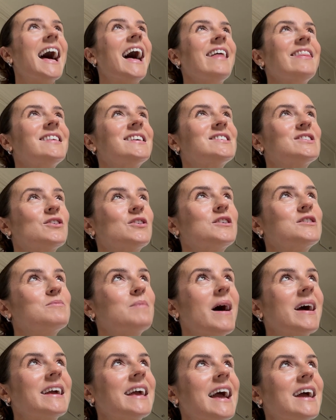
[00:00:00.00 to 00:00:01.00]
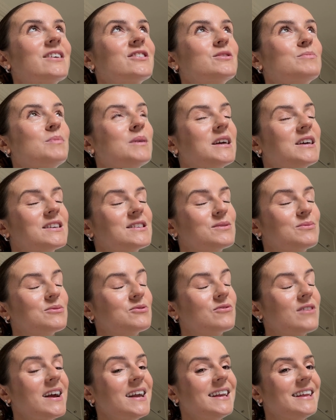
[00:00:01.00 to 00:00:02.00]
And the sun is back out because it
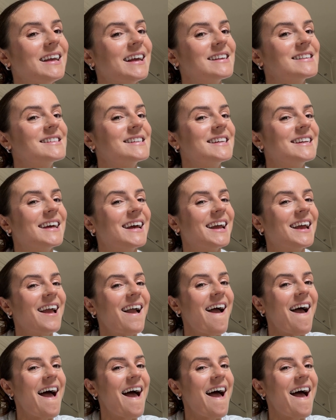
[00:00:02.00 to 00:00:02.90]
was raining yesterday.